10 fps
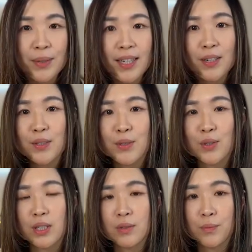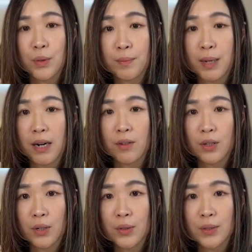can also transform our
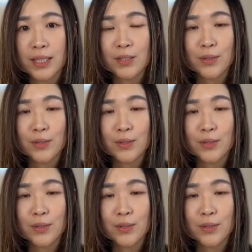logo into